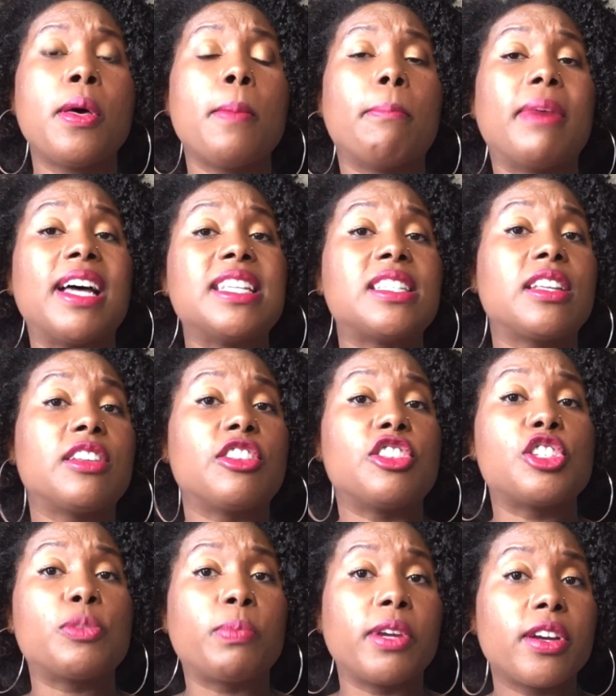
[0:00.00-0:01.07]
mindset of the
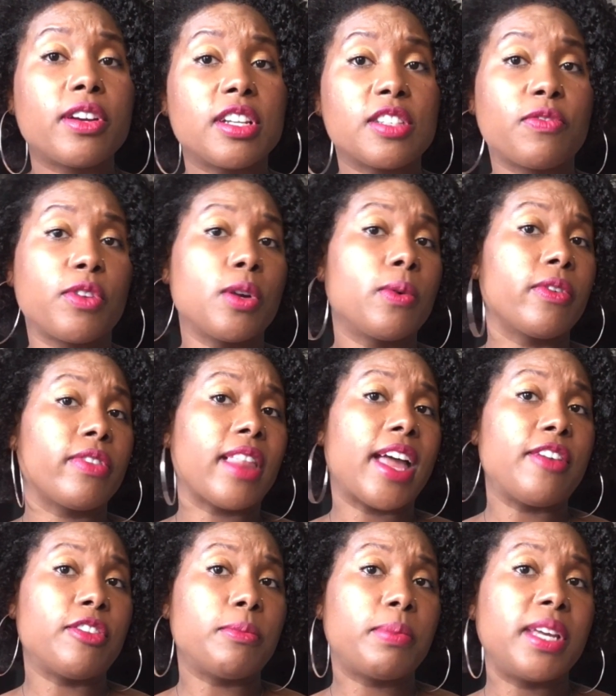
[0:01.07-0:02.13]
spirit is filled with
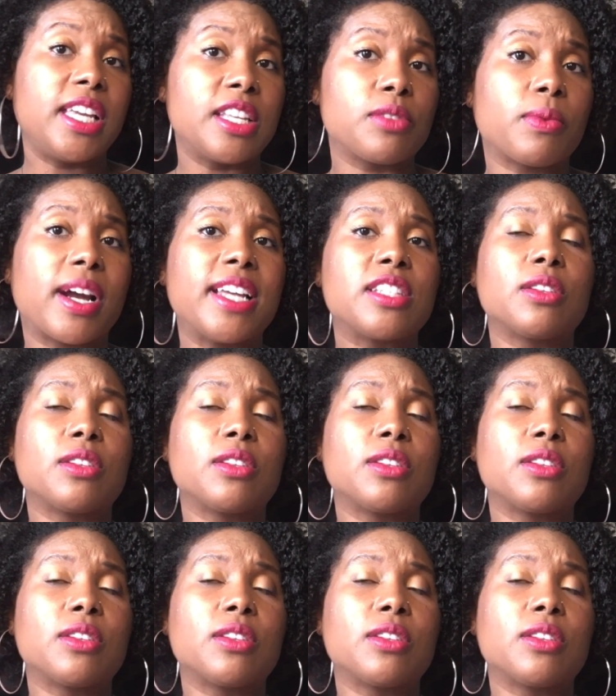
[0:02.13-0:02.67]
life and peace," right?